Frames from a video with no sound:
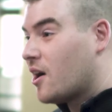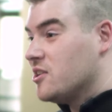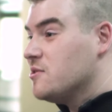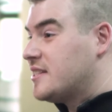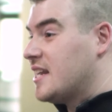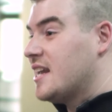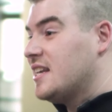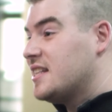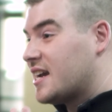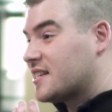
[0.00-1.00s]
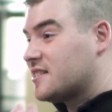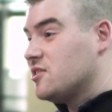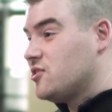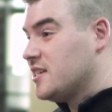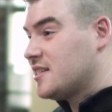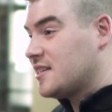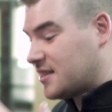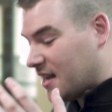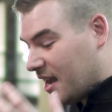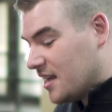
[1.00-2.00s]
are you standing next to
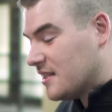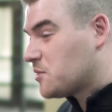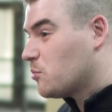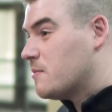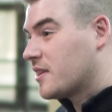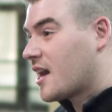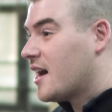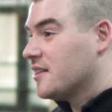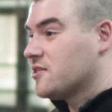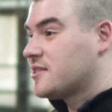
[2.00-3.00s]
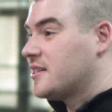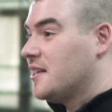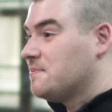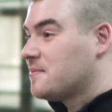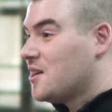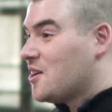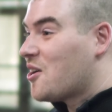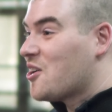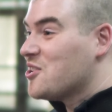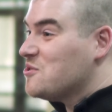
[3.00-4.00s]
Jesus and this woman caught in her sin?
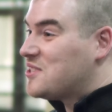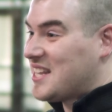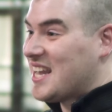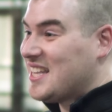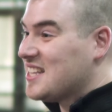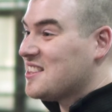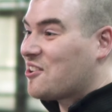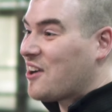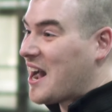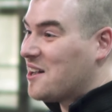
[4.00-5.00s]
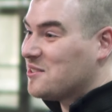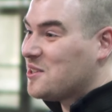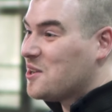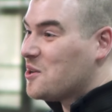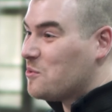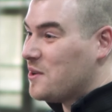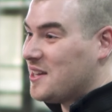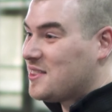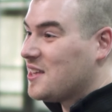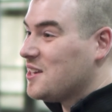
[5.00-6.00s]
Or are you standing in the crowd with